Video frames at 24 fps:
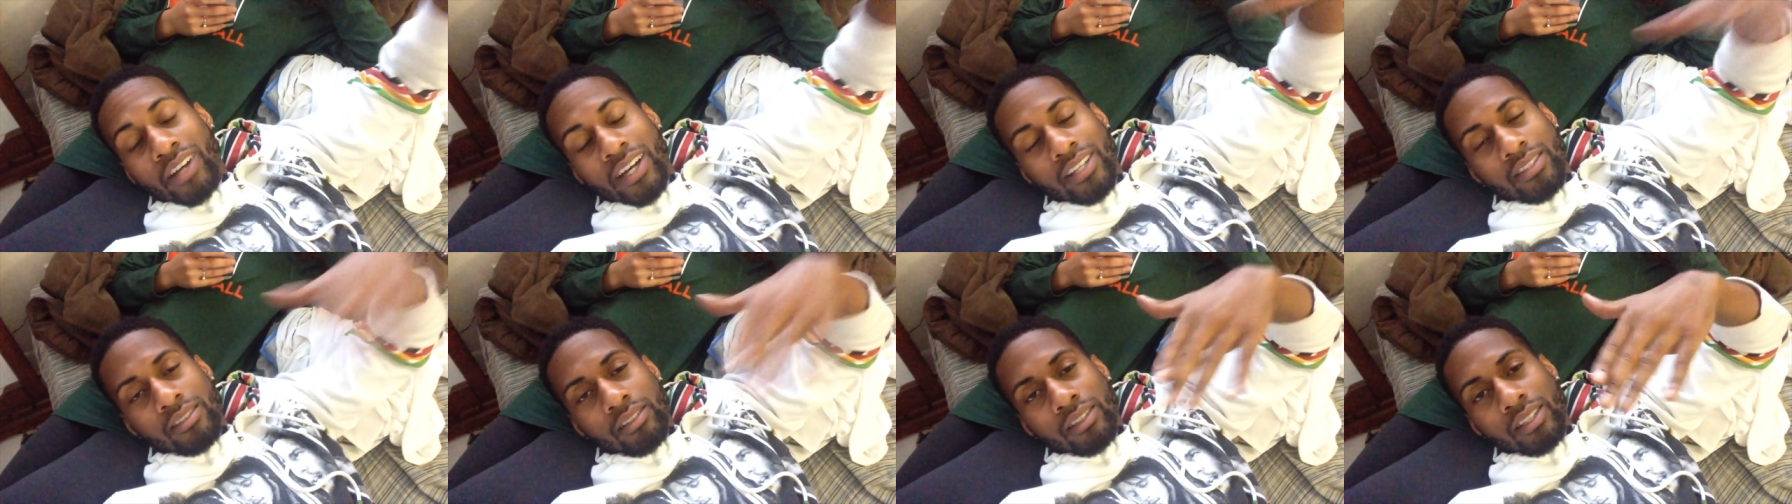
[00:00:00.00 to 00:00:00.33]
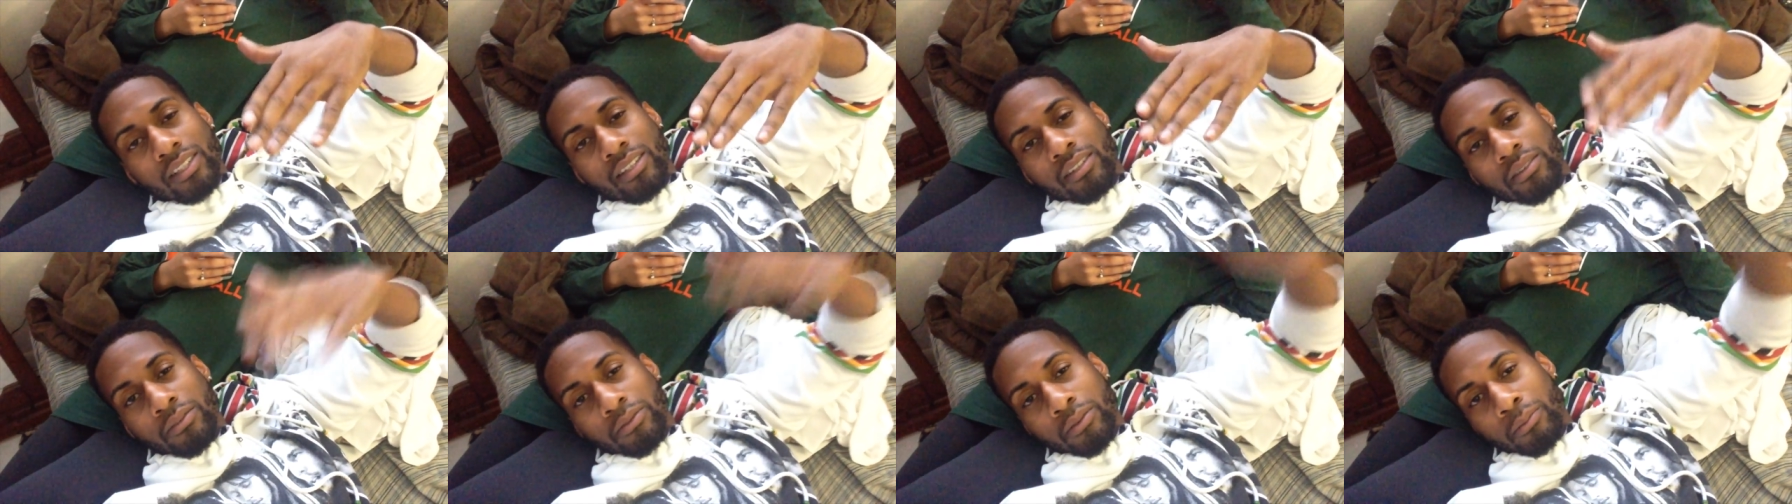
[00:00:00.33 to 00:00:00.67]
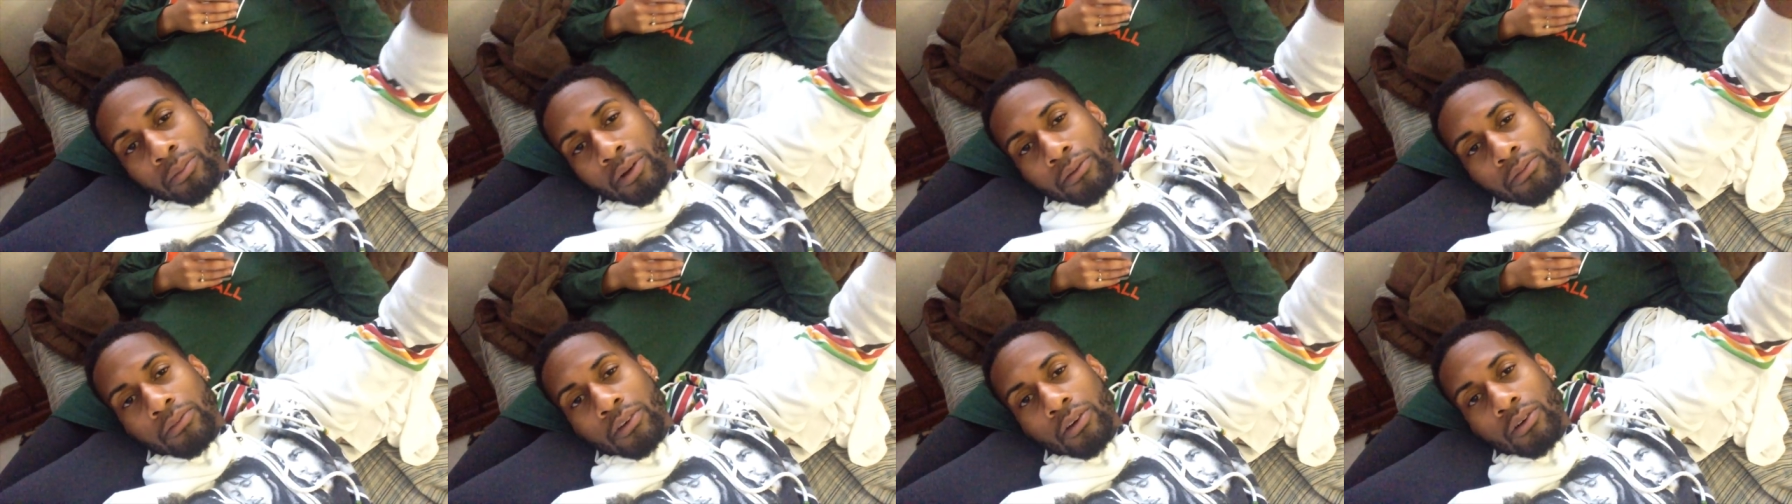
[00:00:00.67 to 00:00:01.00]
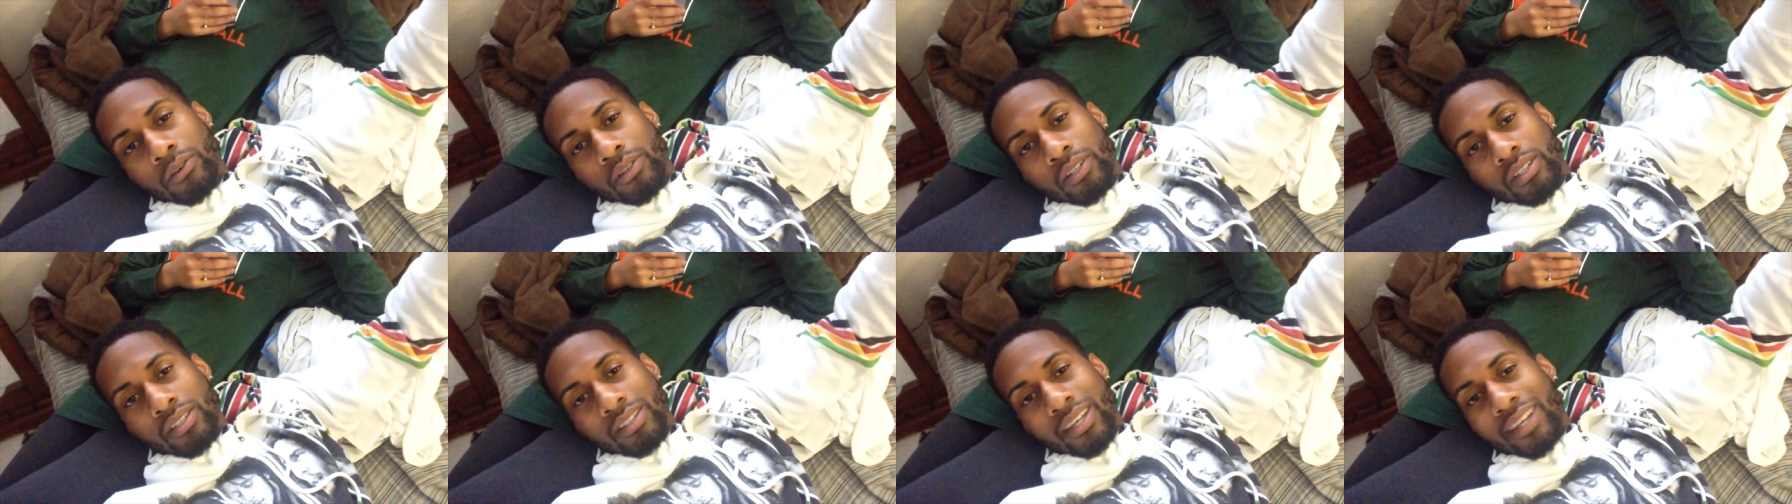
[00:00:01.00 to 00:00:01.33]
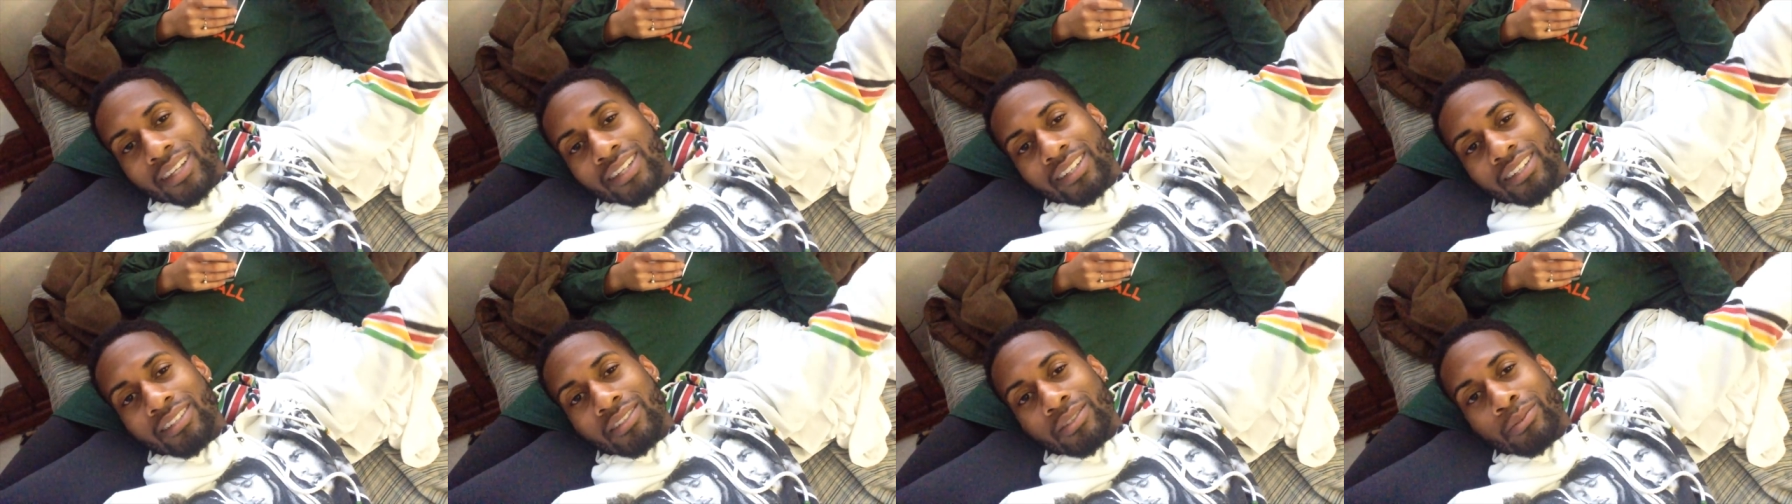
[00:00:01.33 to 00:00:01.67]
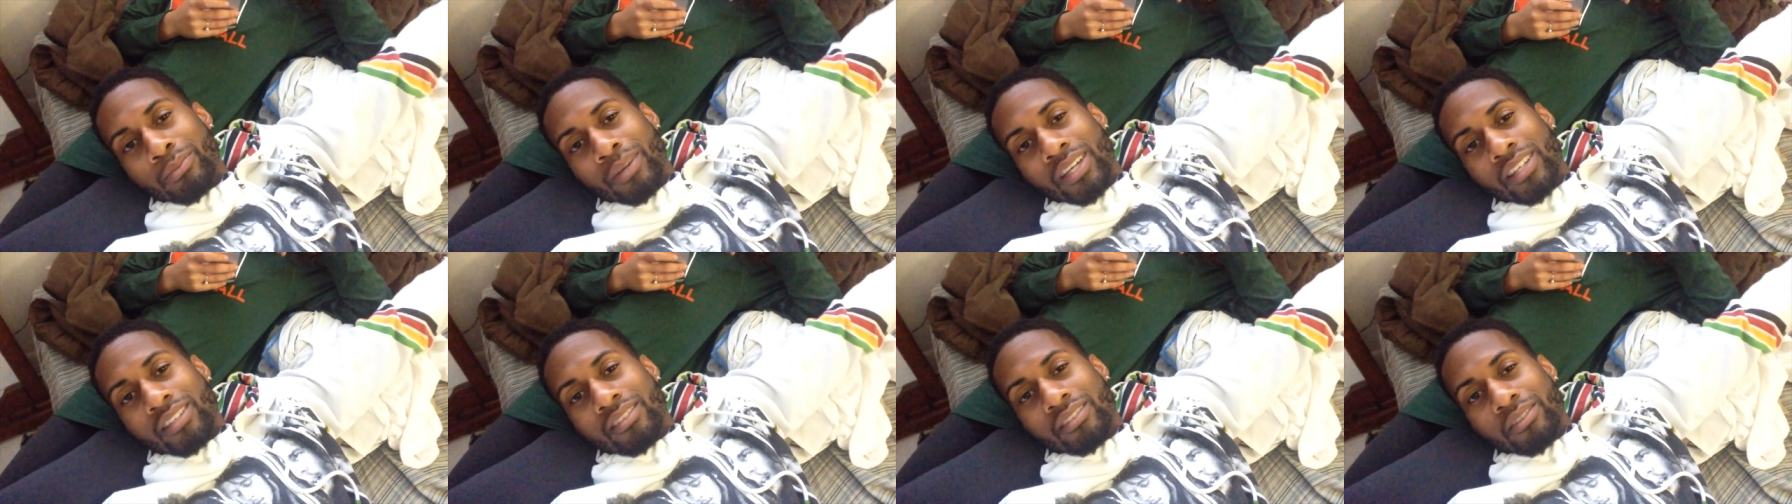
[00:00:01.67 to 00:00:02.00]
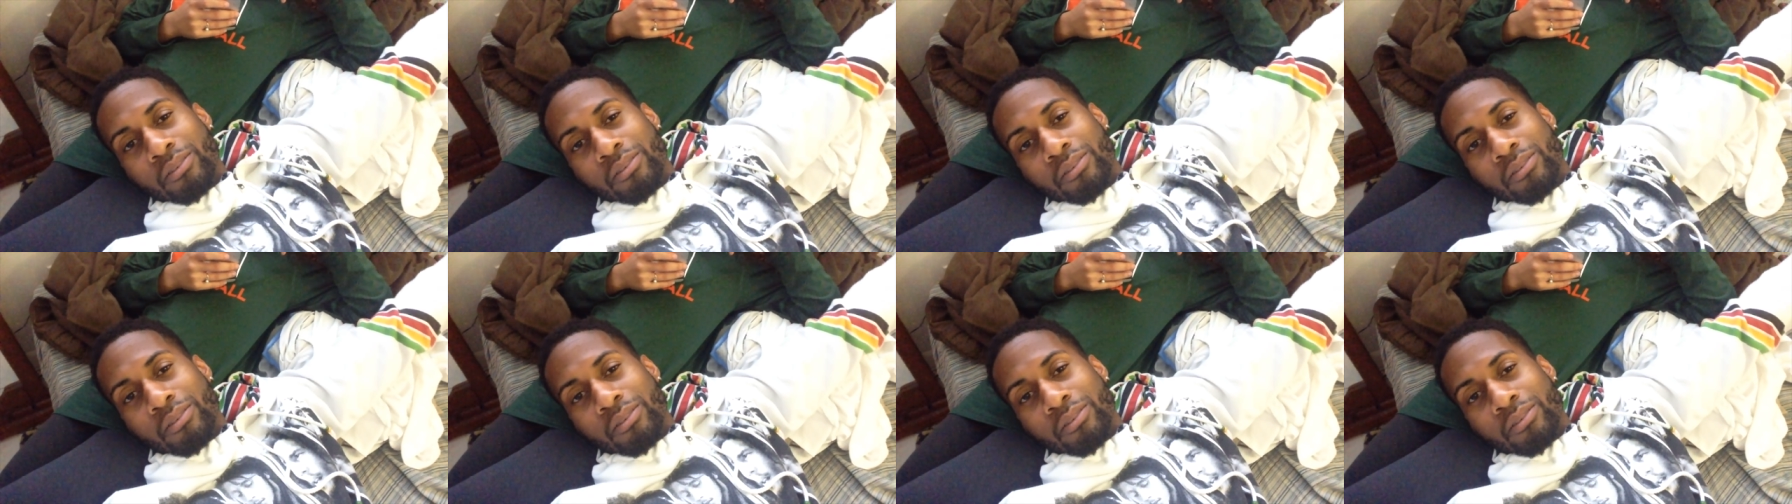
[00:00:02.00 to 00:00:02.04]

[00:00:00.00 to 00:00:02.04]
I deleted it from my phone because I needed space